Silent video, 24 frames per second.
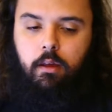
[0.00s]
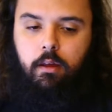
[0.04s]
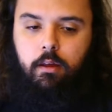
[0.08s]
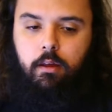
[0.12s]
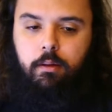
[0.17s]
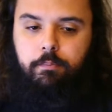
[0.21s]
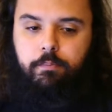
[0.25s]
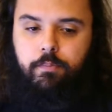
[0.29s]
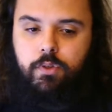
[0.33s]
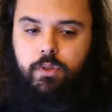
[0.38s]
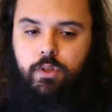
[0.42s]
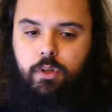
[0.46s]

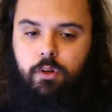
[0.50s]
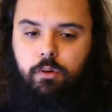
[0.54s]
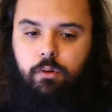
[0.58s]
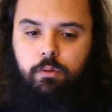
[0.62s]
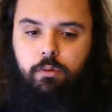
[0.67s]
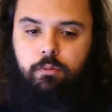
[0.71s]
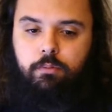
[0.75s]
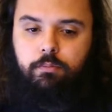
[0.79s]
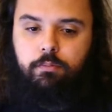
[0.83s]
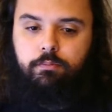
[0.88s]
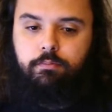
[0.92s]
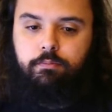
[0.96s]

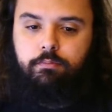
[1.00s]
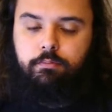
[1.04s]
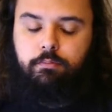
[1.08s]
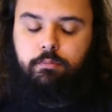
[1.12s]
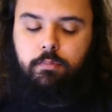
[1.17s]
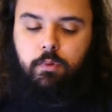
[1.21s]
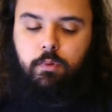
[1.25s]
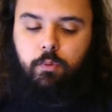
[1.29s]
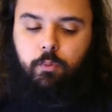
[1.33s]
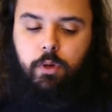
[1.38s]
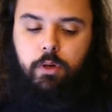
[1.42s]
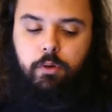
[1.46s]
So
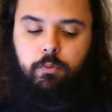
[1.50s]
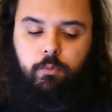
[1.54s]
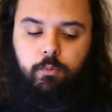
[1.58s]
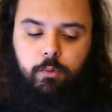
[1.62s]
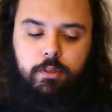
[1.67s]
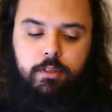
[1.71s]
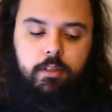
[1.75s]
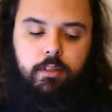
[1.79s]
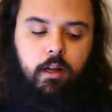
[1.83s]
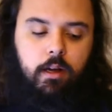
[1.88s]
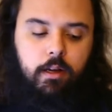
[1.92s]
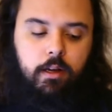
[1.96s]
what
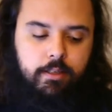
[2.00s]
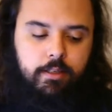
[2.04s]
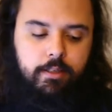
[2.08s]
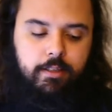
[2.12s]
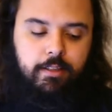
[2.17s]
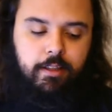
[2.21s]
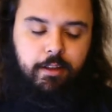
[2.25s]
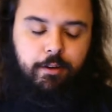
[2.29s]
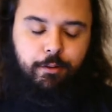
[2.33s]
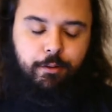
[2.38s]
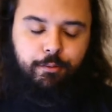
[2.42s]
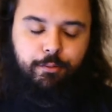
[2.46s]
was nice,
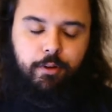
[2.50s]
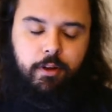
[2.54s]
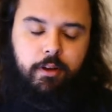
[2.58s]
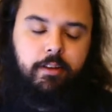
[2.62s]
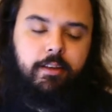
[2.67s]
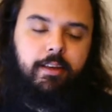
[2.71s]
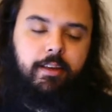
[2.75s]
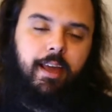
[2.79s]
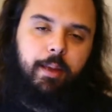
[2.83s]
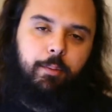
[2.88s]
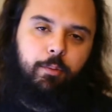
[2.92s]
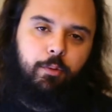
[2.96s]
that a friend
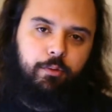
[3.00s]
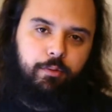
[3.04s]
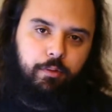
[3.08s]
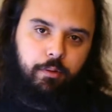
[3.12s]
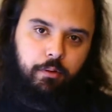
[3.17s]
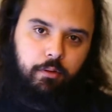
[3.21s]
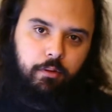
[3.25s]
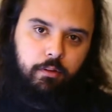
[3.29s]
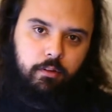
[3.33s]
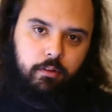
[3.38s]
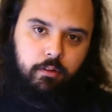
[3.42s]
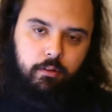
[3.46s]
came
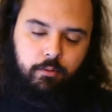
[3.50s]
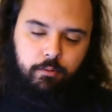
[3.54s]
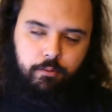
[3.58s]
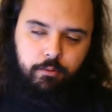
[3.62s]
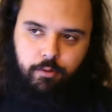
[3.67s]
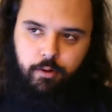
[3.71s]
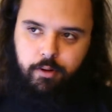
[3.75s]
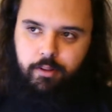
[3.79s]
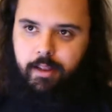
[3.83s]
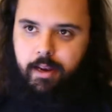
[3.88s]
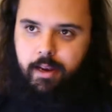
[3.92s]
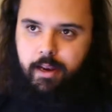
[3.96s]
over, a
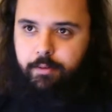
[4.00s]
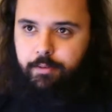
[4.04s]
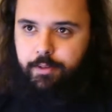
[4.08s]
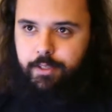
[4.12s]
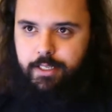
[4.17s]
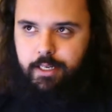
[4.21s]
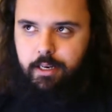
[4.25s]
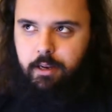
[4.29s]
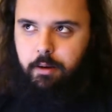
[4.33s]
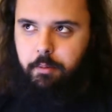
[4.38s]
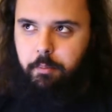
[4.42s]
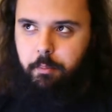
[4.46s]
friend that I haven't
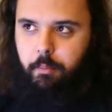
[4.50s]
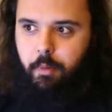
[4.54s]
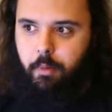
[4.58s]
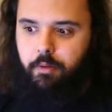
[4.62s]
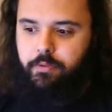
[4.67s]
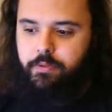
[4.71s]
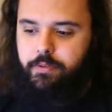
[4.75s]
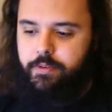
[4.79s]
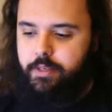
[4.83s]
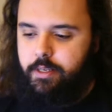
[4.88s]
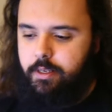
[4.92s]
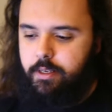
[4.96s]
seen in
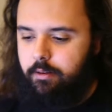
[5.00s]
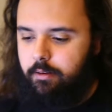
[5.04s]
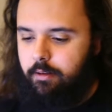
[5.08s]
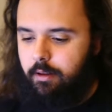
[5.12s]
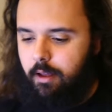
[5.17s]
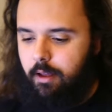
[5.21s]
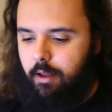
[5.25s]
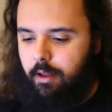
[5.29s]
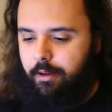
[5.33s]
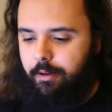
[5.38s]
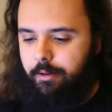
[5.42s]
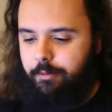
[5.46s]
months.
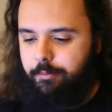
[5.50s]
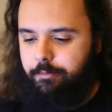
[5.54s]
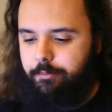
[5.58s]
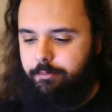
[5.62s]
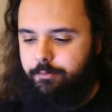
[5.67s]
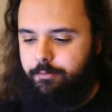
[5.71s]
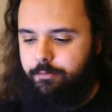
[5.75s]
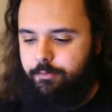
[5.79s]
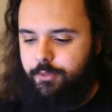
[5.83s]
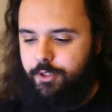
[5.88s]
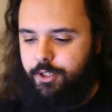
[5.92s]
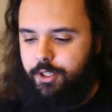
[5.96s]

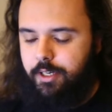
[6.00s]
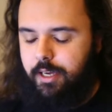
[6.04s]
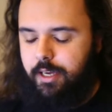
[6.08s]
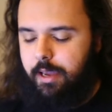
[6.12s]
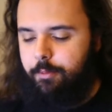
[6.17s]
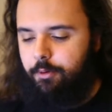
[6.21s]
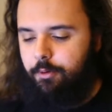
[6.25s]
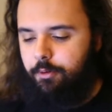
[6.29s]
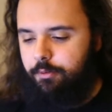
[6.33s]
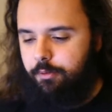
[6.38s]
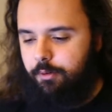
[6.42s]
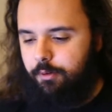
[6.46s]
She
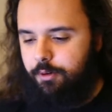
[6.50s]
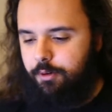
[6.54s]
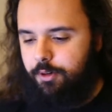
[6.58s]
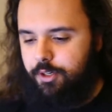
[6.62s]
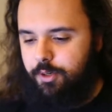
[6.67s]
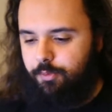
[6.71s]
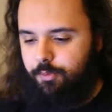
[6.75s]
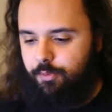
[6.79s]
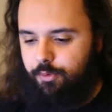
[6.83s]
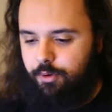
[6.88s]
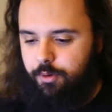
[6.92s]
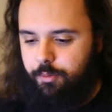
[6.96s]
came over,
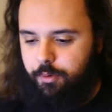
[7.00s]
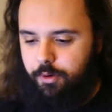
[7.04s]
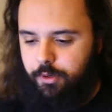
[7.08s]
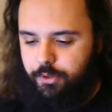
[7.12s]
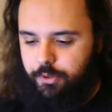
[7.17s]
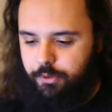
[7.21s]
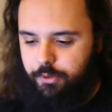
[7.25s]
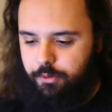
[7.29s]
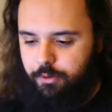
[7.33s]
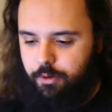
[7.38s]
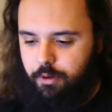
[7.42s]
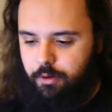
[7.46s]
she brought a
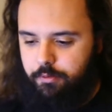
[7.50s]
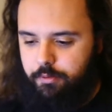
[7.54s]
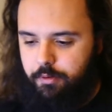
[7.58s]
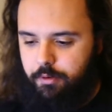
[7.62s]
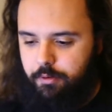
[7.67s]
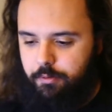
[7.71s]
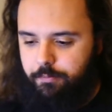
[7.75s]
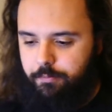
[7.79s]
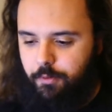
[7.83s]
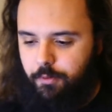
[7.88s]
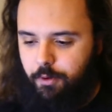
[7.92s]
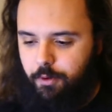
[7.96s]

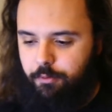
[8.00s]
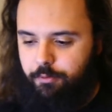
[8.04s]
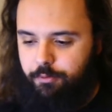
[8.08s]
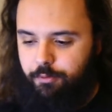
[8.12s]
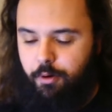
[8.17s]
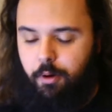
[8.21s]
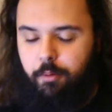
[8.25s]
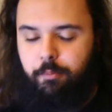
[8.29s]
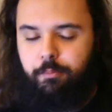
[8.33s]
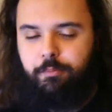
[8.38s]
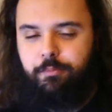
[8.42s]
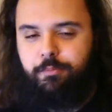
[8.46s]
bottle of
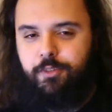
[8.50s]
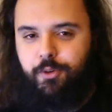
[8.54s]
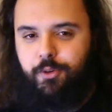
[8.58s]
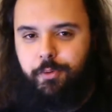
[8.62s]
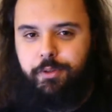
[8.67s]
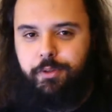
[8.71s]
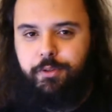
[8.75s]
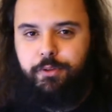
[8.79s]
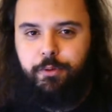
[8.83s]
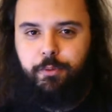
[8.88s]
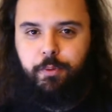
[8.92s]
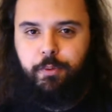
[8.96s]
rum. She
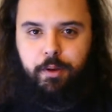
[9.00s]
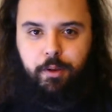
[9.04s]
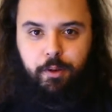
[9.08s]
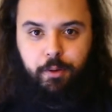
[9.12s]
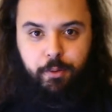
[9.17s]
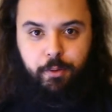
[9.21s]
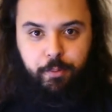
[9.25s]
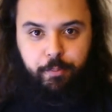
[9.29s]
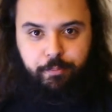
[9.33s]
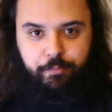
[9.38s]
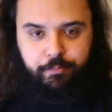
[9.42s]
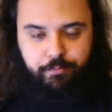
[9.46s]
went to
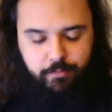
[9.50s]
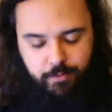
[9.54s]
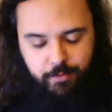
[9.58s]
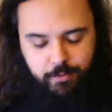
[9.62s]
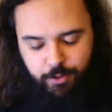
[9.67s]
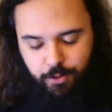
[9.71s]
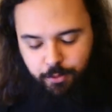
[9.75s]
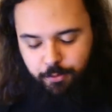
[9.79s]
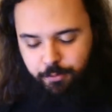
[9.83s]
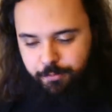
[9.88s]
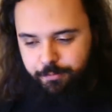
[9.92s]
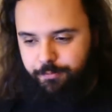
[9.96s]
Guadeloupe,
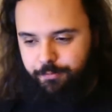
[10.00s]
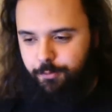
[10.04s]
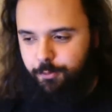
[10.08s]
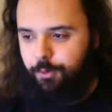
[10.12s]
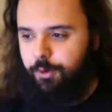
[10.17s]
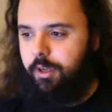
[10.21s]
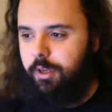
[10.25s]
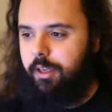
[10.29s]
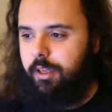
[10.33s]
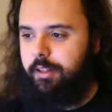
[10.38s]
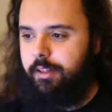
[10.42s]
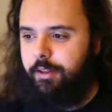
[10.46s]
so
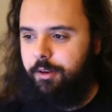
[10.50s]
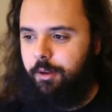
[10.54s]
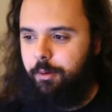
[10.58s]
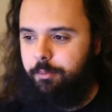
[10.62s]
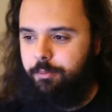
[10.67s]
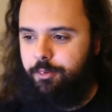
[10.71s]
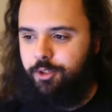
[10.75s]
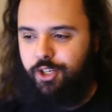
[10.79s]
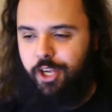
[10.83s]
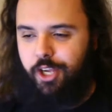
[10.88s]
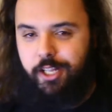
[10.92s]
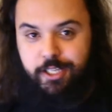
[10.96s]
we ended
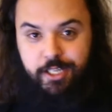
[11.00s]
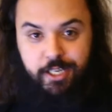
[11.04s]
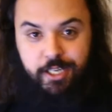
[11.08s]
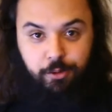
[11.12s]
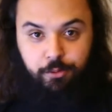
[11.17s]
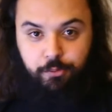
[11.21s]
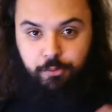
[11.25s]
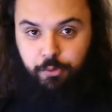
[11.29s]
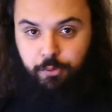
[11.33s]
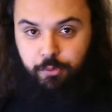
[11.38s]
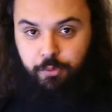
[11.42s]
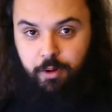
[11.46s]
up chatting
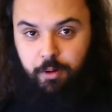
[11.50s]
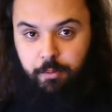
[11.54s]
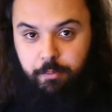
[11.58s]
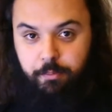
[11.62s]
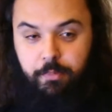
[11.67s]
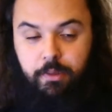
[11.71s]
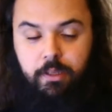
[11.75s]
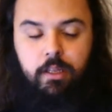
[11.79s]
over rum.